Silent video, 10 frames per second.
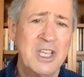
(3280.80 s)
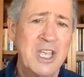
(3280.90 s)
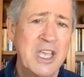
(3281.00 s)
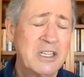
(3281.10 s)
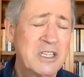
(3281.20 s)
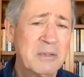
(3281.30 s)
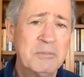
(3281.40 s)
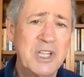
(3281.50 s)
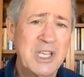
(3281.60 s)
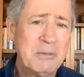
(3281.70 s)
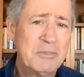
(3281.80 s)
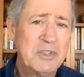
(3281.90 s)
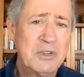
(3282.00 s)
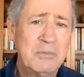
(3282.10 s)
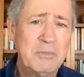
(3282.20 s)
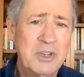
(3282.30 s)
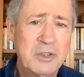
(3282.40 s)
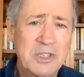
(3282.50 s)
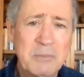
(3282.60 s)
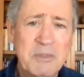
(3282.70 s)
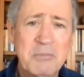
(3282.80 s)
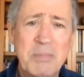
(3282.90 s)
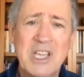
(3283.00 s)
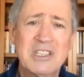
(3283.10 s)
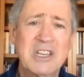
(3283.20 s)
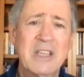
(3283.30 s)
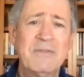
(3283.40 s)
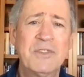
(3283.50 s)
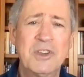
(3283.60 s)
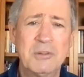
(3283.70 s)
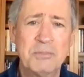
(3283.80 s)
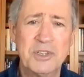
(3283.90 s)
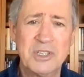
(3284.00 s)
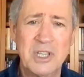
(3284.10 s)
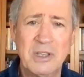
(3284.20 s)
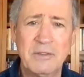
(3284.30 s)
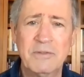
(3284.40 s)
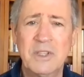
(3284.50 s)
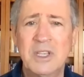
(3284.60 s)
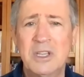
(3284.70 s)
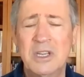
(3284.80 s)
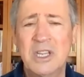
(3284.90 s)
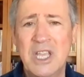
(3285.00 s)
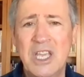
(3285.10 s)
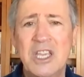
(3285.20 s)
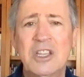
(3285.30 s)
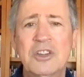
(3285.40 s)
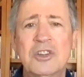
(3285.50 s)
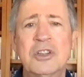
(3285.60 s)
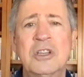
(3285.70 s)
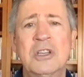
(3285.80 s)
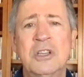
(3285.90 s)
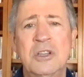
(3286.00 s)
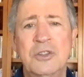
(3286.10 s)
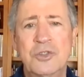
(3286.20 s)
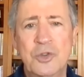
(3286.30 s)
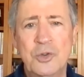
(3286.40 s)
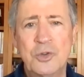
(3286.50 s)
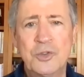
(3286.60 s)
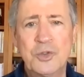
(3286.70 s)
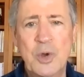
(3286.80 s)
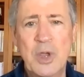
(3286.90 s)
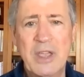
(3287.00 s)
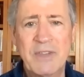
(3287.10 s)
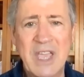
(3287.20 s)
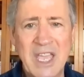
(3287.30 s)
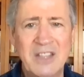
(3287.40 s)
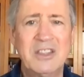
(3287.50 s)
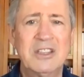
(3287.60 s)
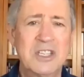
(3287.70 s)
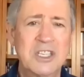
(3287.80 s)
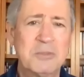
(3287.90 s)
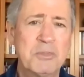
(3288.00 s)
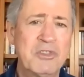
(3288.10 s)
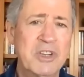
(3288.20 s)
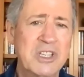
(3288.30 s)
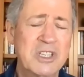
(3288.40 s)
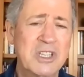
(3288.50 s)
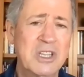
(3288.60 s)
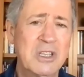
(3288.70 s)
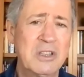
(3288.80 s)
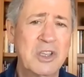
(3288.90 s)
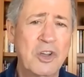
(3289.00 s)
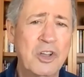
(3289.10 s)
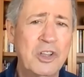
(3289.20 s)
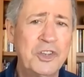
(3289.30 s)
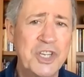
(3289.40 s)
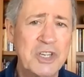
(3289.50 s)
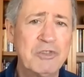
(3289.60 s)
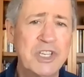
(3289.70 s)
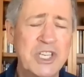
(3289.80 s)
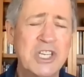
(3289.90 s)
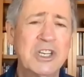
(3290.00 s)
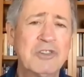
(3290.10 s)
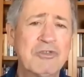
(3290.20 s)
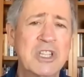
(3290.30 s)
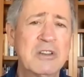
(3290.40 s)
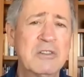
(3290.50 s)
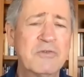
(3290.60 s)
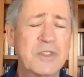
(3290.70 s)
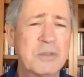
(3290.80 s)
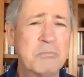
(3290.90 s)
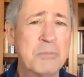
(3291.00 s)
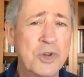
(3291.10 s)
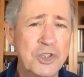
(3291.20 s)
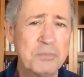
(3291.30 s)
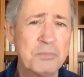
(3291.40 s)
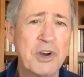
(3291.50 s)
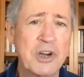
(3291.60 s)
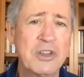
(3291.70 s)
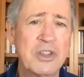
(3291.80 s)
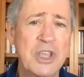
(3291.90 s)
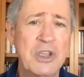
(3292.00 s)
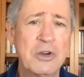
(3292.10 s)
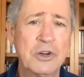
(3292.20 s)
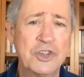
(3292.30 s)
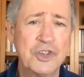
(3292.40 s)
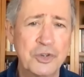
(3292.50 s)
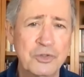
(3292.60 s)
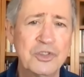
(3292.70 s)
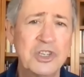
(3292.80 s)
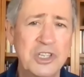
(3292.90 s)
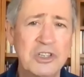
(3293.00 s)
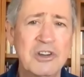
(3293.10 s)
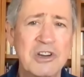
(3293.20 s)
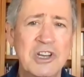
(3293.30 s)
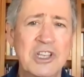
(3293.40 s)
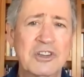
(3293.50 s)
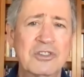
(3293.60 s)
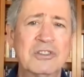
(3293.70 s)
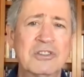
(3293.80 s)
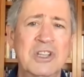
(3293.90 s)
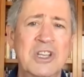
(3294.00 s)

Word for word: And sometimes, you know, some of the past life therapists have engaged souls who have had this experience, and they, they all generally tend to agree that for the most part, they are chosen incarnations.